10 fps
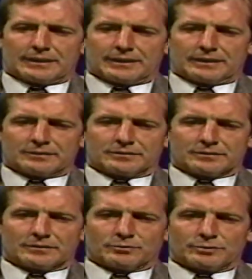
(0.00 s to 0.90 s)
And
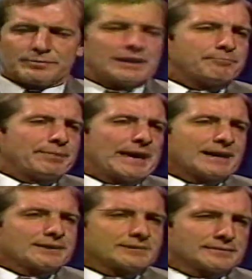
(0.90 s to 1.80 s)
we made a
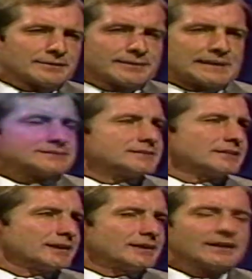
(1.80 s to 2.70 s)
pact that
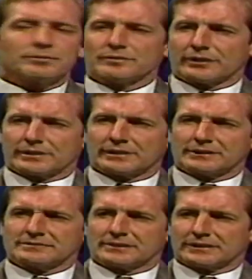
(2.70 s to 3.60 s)
Sunday night with our
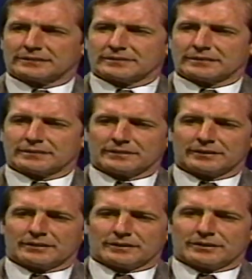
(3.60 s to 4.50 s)
kids that,
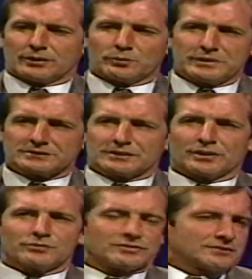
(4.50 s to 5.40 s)
you know, we as a
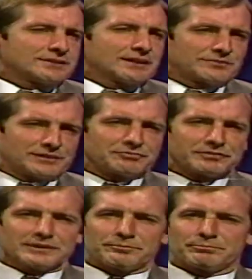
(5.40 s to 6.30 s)
coaching staff didn't
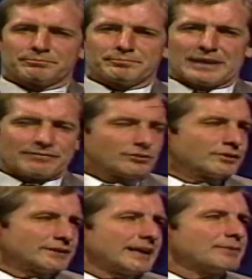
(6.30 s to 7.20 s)
really have a
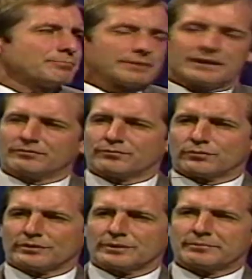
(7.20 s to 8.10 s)
good game plan
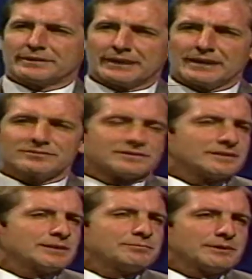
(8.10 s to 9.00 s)
for them, and they as a
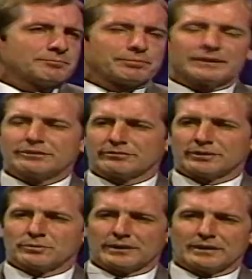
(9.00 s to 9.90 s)
team didn't play
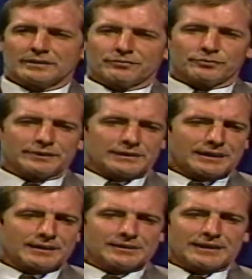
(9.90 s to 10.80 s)
real well. And if we
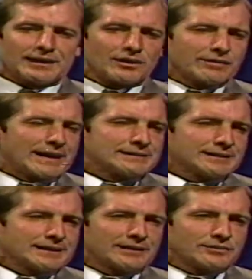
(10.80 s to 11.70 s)
kind of got our act
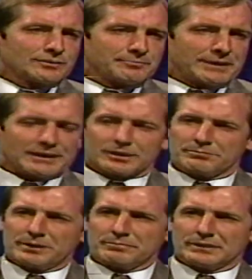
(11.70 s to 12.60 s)
together and made a
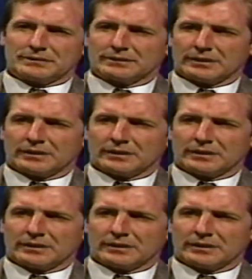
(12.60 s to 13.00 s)
commitment